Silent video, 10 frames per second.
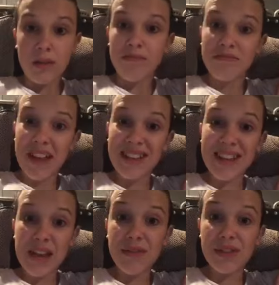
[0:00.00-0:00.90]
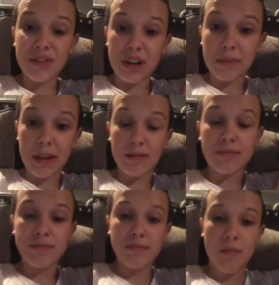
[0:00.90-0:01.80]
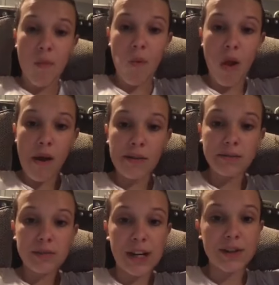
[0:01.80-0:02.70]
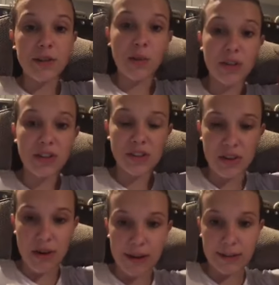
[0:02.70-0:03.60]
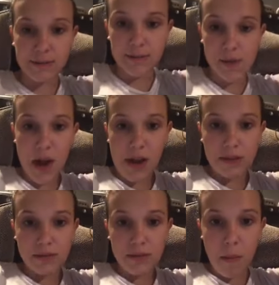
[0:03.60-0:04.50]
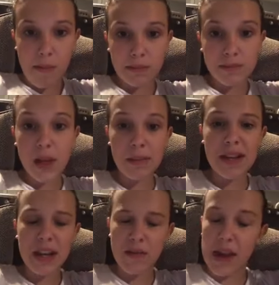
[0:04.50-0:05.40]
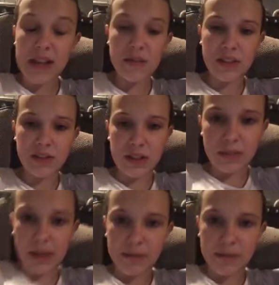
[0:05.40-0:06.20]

That's Ava screaming. I don't know what she's doing. You mean Eva? I mean oh Eva. God. Eva's screaming.